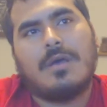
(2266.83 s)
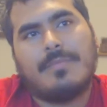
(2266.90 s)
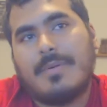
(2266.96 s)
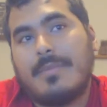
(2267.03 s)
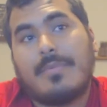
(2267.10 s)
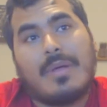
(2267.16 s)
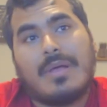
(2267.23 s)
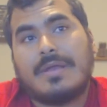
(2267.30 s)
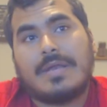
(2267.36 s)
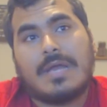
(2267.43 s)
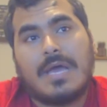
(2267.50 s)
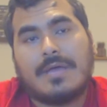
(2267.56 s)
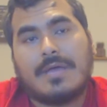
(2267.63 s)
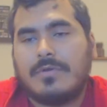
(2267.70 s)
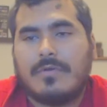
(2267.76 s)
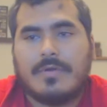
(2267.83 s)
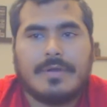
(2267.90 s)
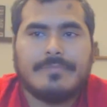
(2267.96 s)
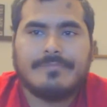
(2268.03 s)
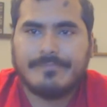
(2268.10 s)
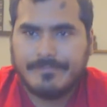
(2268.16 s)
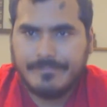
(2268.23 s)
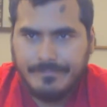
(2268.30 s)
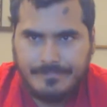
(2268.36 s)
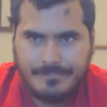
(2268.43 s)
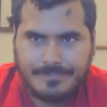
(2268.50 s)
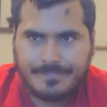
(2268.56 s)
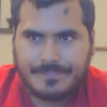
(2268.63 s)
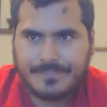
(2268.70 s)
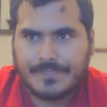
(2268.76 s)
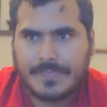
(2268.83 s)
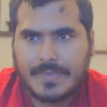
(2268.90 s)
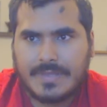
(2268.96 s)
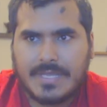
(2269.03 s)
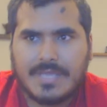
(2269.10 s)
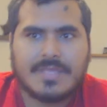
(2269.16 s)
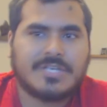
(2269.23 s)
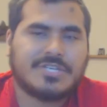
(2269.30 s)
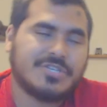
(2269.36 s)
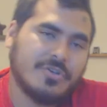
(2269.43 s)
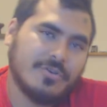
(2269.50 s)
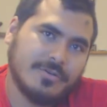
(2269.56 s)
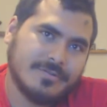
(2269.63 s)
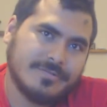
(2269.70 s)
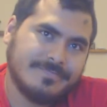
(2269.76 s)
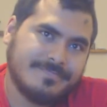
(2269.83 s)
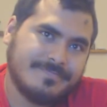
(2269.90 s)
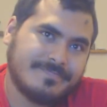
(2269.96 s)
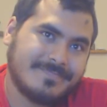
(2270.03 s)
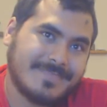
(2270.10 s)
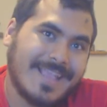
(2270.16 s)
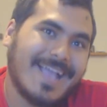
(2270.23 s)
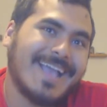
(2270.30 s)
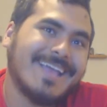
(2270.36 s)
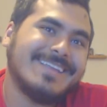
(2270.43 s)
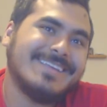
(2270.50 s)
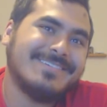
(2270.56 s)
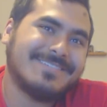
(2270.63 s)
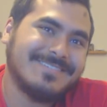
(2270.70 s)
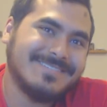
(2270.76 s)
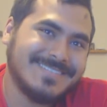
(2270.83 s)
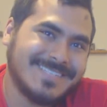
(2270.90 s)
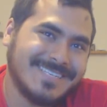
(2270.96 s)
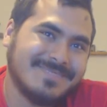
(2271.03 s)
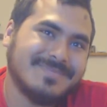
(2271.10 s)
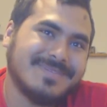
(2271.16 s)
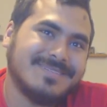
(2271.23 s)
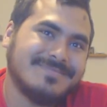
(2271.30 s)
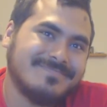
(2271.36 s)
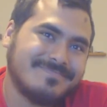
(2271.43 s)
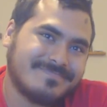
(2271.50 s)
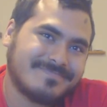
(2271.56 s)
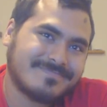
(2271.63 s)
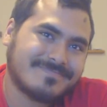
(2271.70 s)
Probably not though, right? Then they showed Hideo Kojima